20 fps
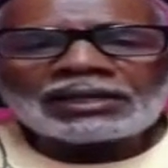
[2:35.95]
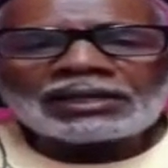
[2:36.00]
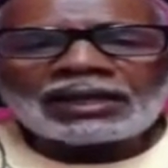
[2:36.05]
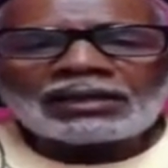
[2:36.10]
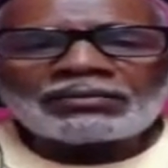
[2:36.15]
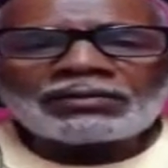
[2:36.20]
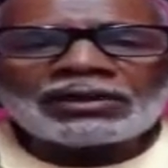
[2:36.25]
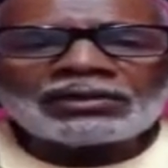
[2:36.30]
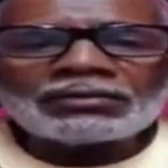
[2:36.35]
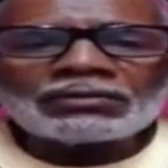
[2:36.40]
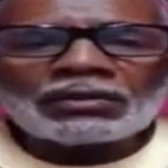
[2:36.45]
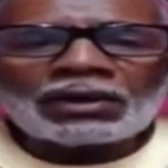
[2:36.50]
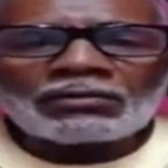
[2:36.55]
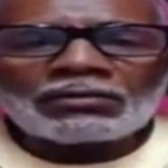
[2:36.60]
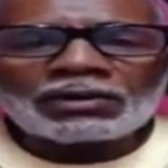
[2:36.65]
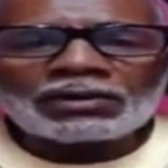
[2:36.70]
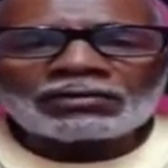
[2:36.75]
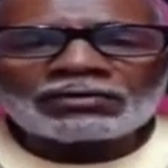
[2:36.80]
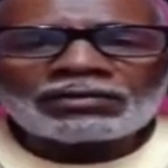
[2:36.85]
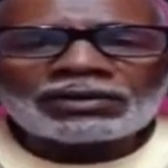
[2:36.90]
and the reason why I
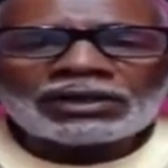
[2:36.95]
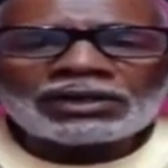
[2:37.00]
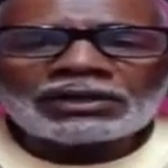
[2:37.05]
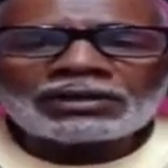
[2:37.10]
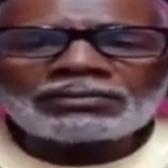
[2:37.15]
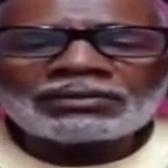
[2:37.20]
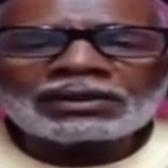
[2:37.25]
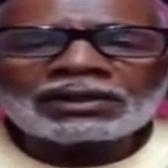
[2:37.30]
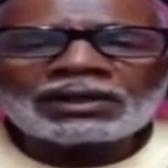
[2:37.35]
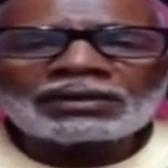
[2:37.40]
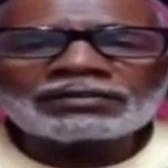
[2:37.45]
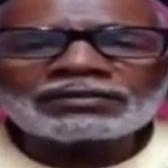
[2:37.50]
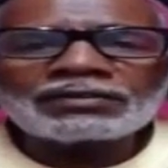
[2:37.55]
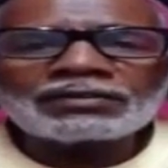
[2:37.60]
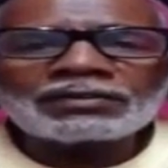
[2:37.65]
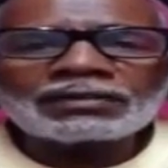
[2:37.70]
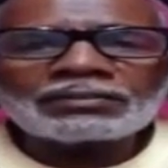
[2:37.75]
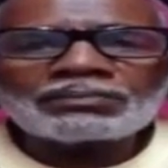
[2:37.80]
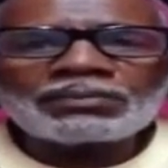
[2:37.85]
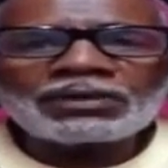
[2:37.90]
want to read it is because
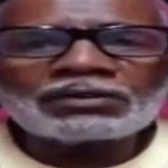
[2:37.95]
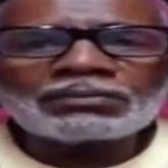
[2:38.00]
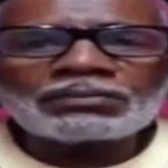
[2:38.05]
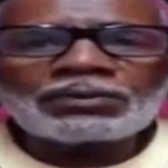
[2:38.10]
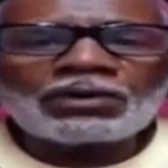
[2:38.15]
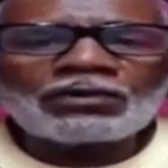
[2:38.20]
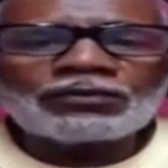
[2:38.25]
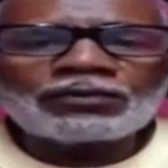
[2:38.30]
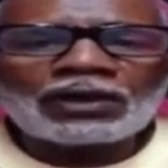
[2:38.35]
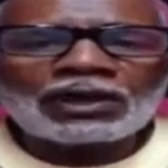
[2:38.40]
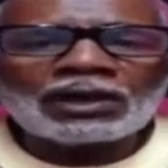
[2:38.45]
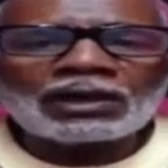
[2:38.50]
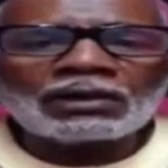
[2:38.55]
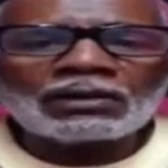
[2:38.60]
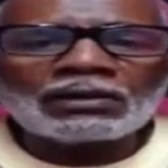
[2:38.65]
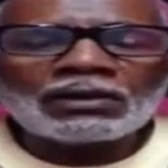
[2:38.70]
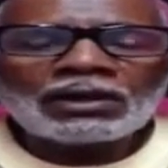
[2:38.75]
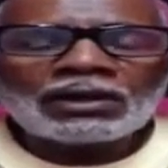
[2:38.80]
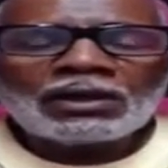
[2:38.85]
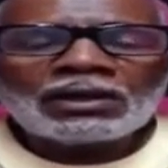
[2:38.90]
it's profound.